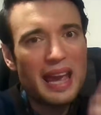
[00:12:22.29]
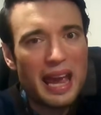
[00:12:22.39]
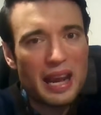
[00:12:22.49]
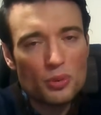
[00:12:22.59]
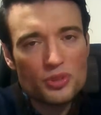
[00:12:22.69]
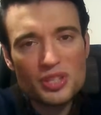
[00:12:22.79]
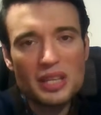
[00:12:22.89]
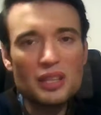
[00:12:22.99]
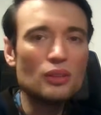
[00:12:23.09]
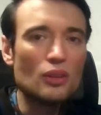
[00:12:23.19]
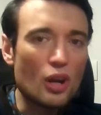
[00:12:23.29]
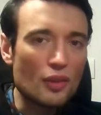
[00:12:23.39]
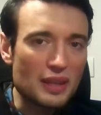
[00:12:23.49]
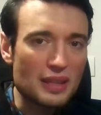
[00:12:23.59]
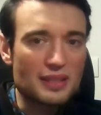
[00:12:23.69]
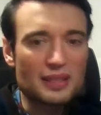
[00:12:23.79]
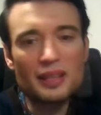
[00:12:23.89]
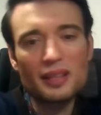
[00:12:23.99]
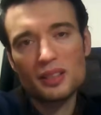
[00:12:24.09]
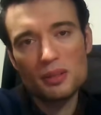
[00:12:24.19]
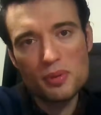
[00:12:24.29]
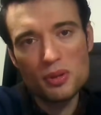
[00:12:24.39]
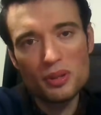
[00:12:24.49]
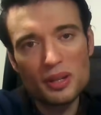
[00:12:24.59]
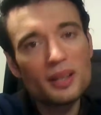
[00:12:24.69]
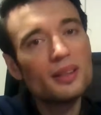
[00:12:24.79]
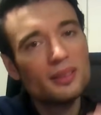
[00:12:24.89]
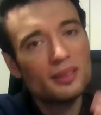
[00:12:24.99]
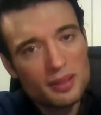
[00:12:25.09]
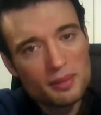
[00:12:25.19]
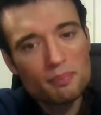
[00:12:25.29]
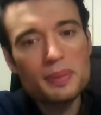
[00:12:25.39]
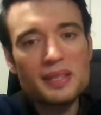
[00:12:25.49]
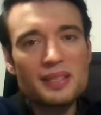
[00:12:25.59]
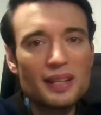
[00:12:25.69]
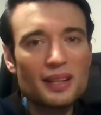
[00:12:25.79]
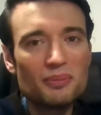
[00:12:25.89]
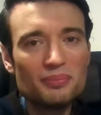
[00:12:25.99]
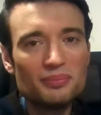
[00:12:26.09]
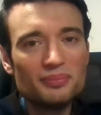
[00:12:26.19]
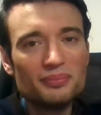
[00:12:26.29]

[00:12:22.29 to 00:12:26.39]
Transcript: And I'll see you on the internet computer. Peace out.